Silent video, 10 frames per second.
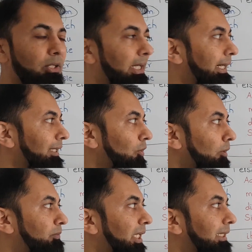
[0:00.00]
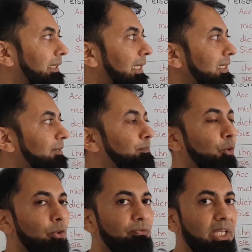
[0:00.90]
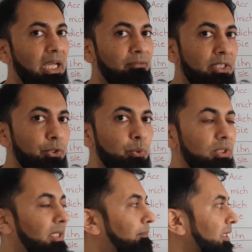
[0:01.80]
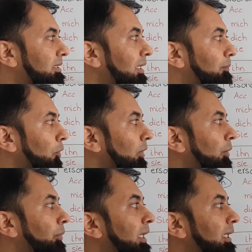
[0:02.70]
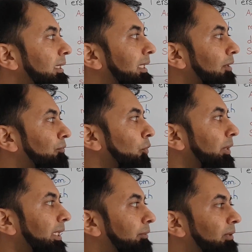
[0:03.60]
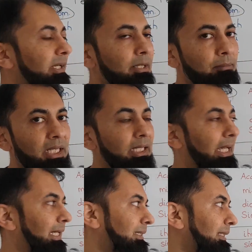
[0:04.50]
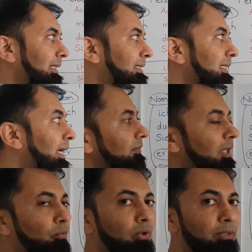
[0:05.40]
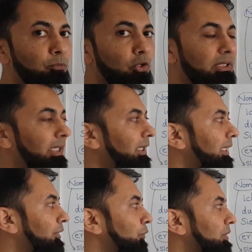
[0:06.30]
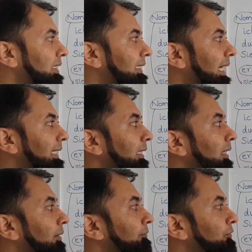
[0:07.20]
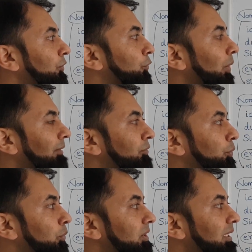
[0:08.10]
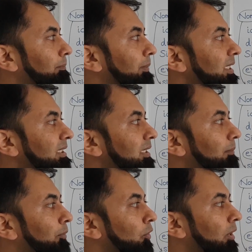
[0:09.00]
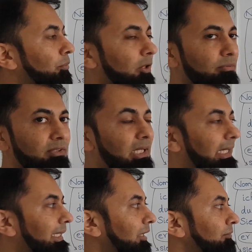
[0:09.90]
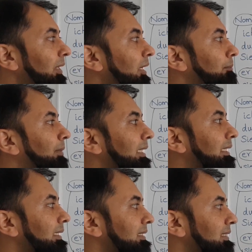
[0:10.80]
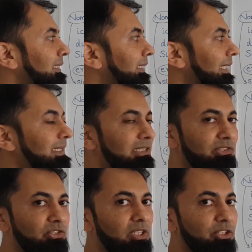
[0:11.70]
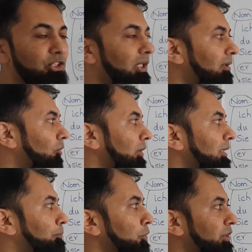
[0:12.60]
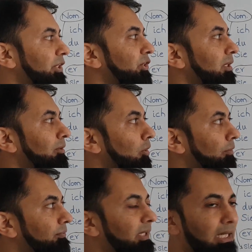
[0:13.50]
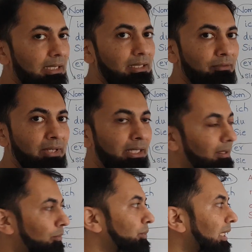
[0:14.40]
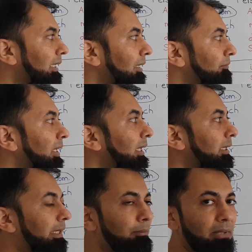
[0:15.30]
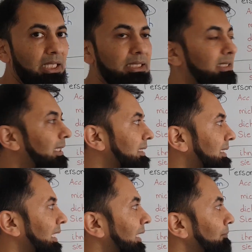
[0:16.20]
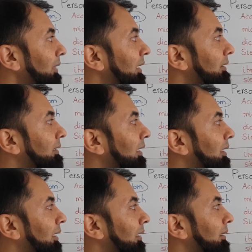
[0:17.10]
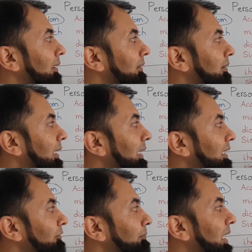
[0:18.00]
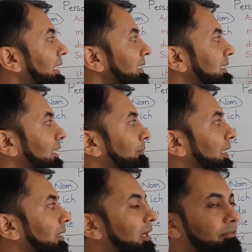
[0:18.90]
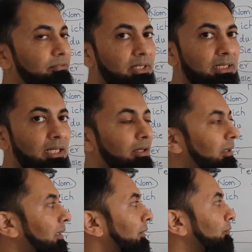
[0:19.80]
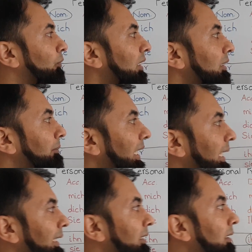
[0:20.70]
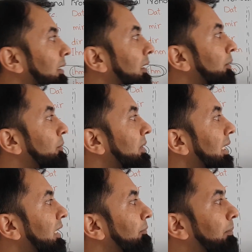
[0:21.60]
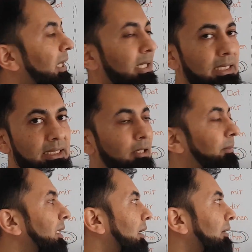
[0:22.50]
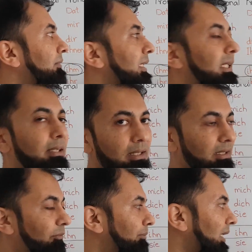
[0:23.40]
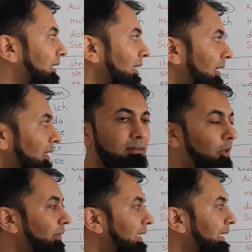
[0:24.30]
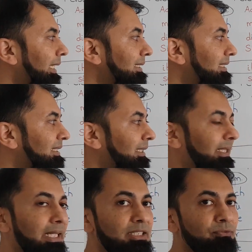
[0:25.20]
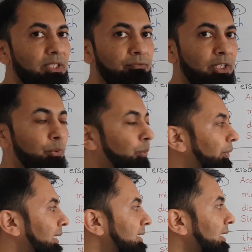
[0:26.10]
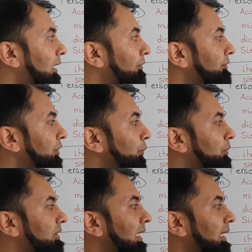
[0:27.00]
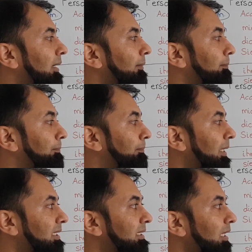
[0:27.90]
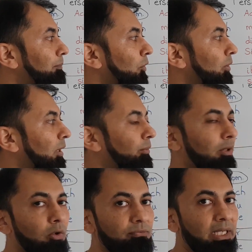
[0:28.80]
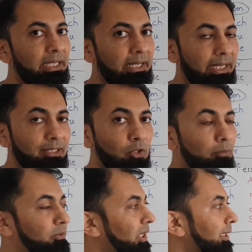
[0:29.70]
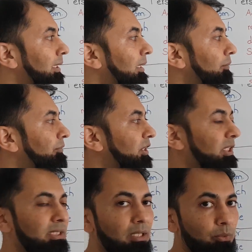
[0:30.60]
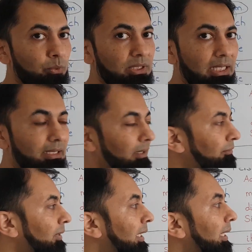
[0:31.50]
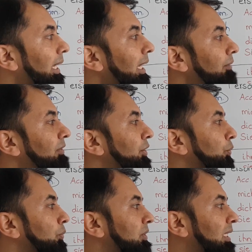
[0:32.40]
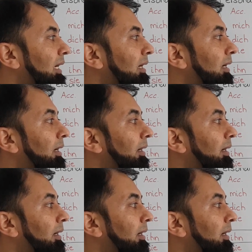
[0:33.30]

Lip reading: direct object das Buch we haven't used the personal pronoun, therefore it will remain as it is. Now one more thing here, you see that you have used the personal pronoun of dative, but the sentence structure or the position of dative and accusative remains the same. The dative part is coming after the verb and accusative part is coming after the dative part. Now in the next sentence what we do is we use the personal pronoun of the direct object, which is accusative, and we use the